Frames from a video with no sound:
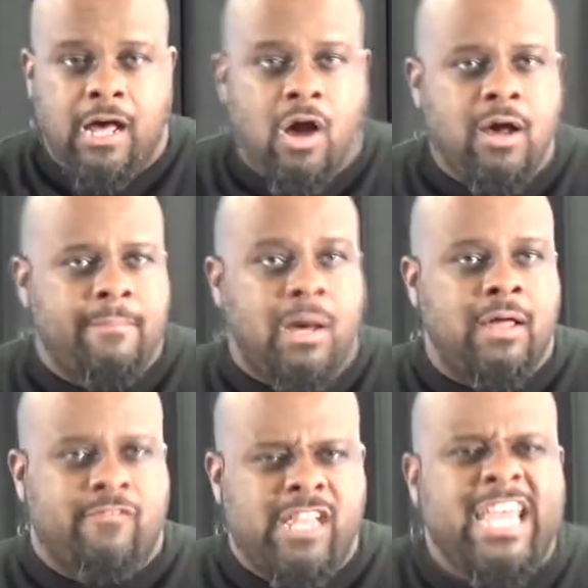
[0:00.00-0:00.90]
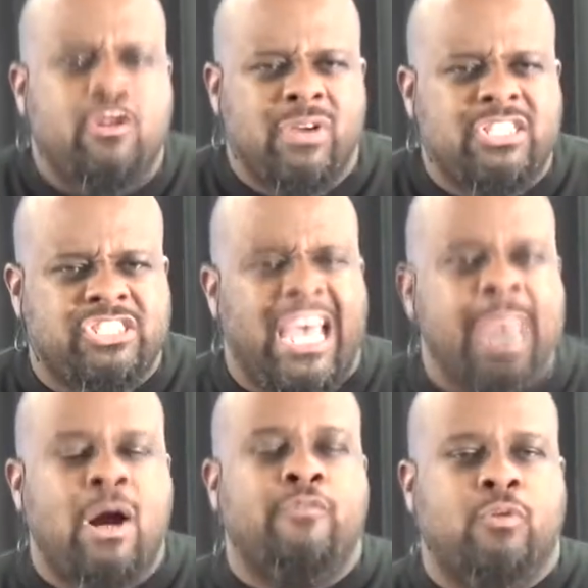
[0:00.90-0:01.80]
um, of lingering
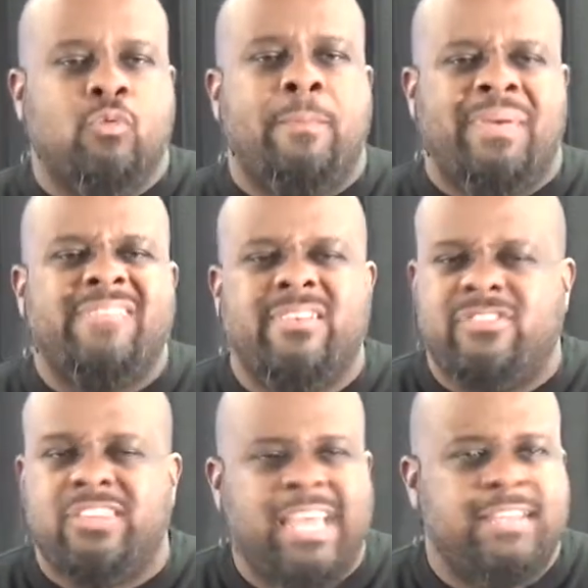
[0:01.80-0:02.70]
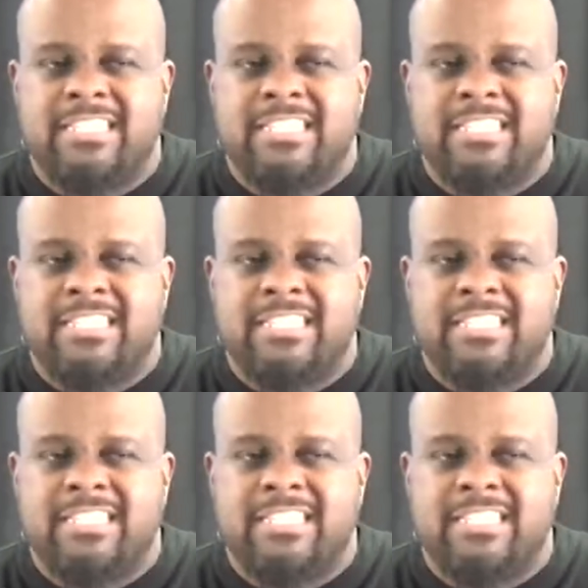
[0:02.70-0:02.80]
shame over repented sin.